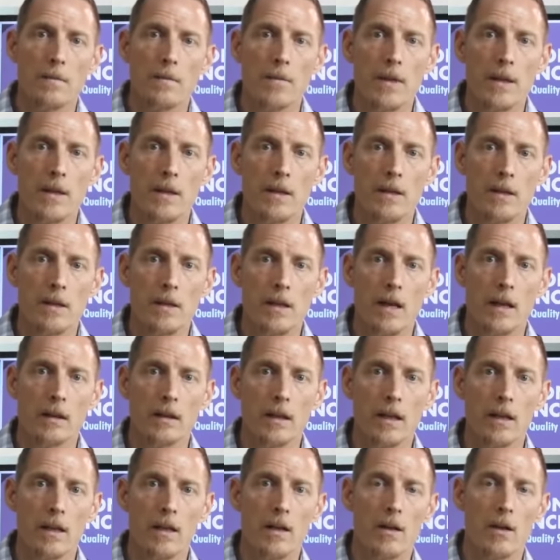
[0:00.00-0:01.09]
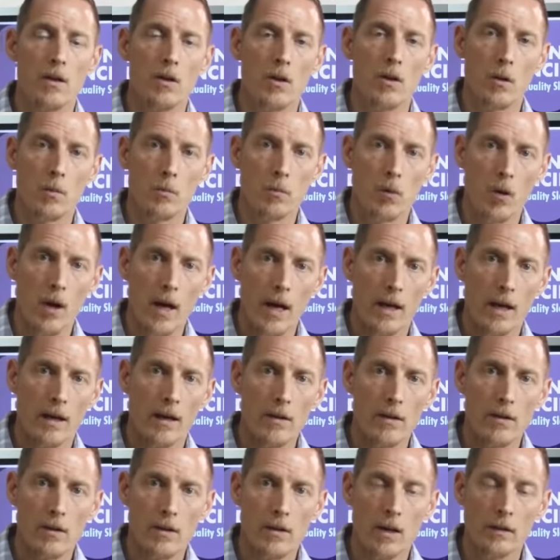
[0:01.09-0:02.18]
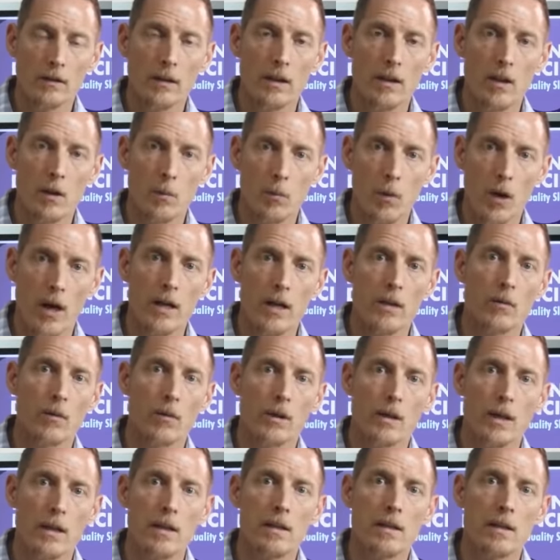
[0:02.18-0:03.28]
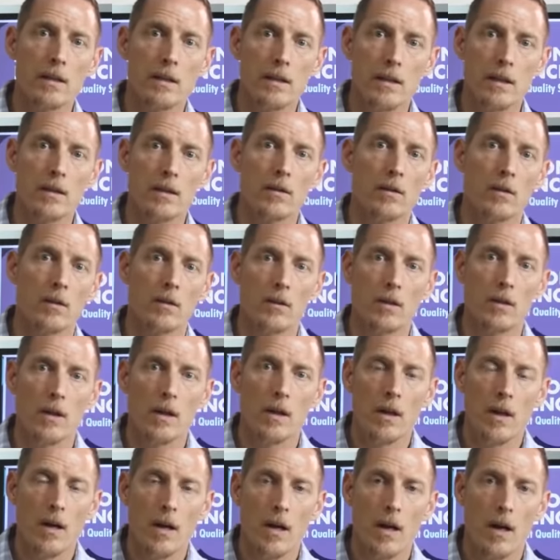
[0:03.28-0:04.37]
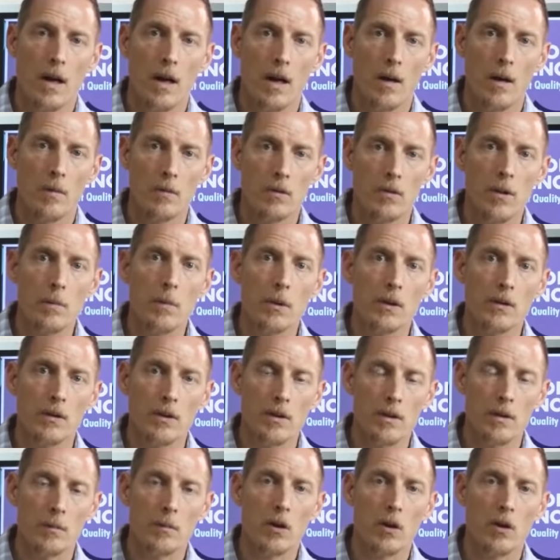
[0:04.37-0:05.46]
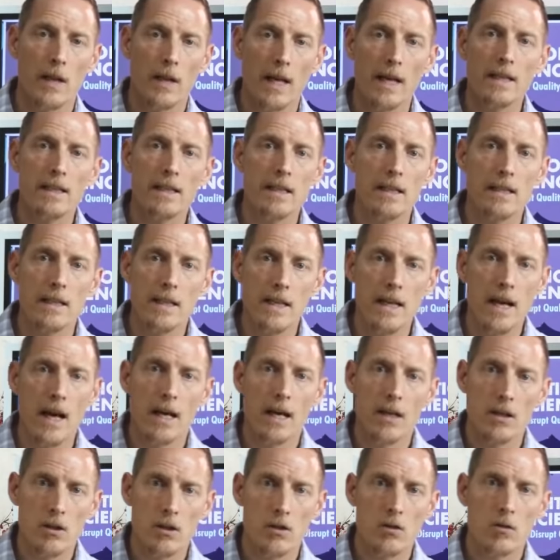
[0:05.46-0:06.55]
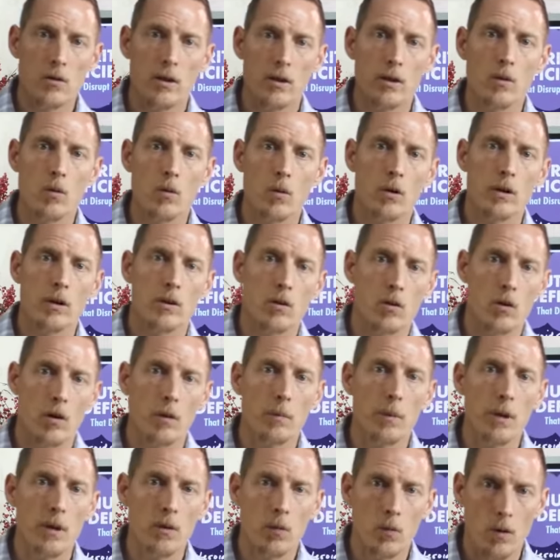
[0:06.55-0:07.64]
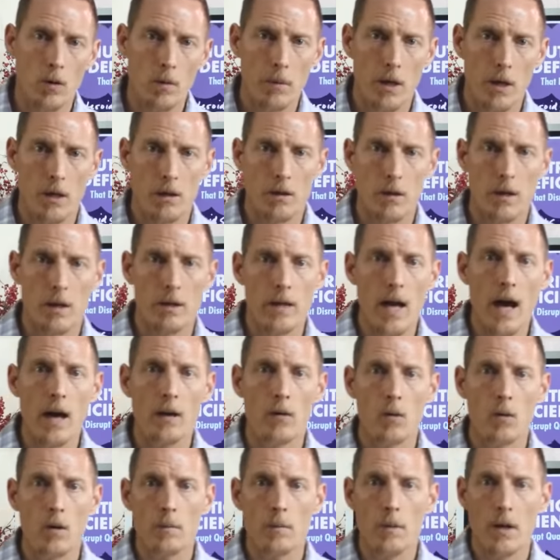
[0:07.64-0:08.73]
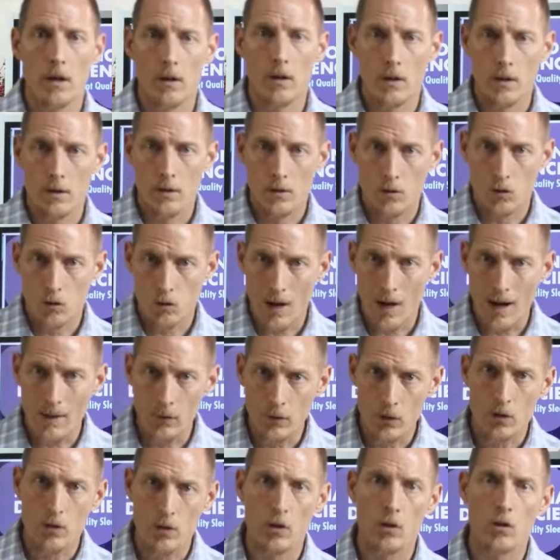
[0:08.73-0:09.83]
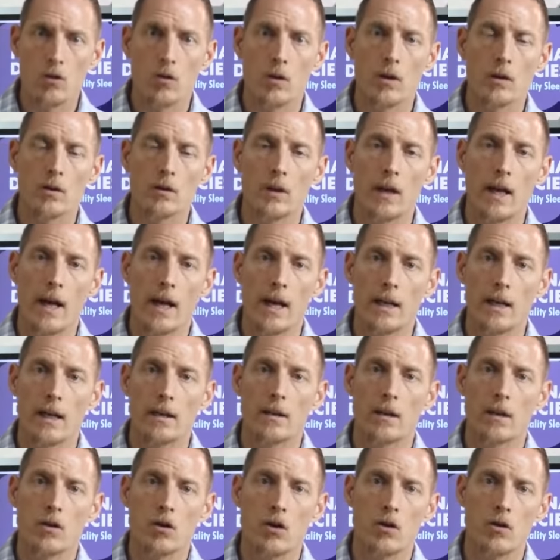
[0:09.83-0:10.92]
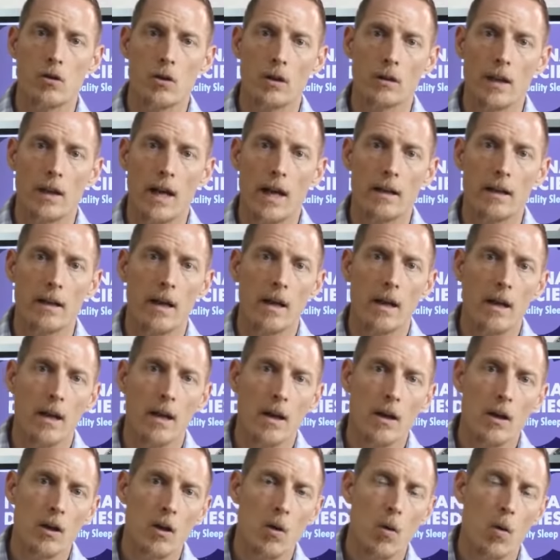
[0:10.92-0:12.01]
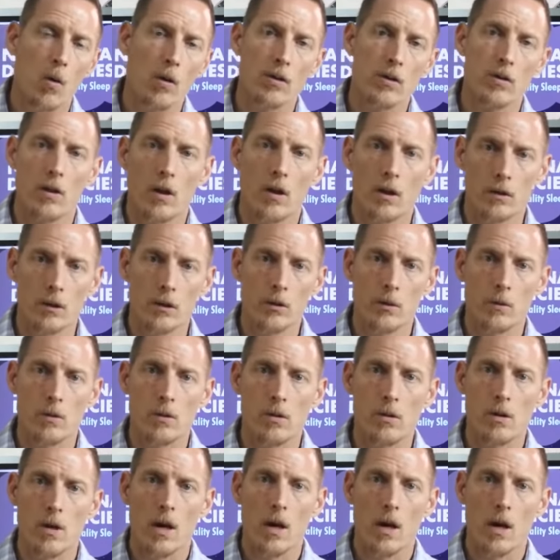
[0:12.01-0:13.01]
It's telling your brain, it's telling your brain to release a signal, uh, typically something called ACTH, adrenocorticotropic hormone. And that hormone, it travels to your adrenal gland and tells you to let cortisol loose.